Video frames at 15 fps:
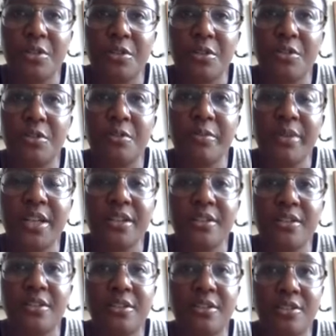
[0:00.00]
oh my
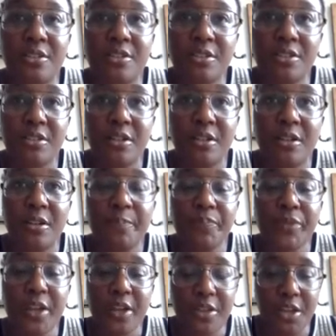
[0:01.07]
gosh,
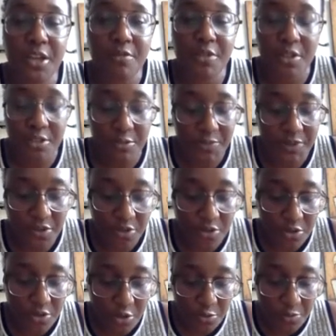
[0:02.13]
there are going to be
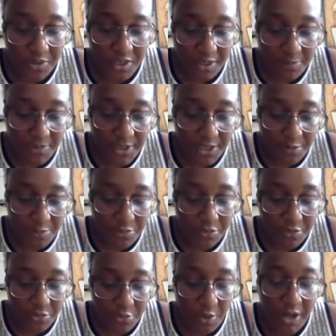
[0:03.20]
so many
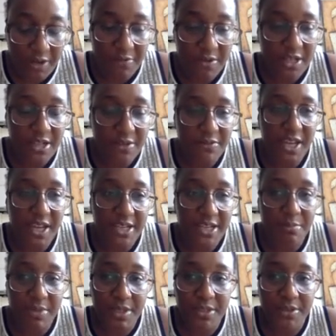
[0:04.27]
people who have never had
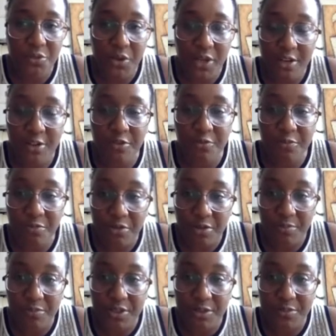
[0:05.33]
mental health
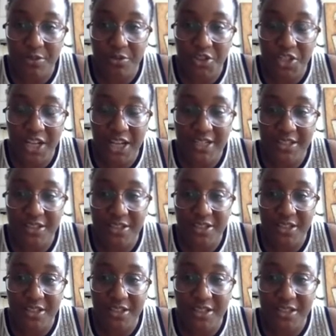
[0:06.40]
problems or
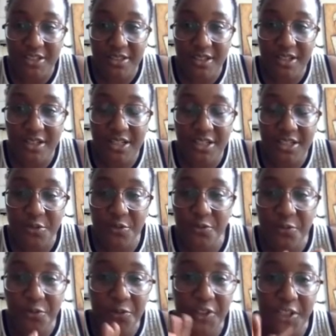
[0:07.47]
challenges are going to
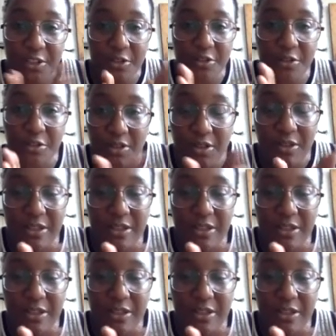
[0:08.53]
feel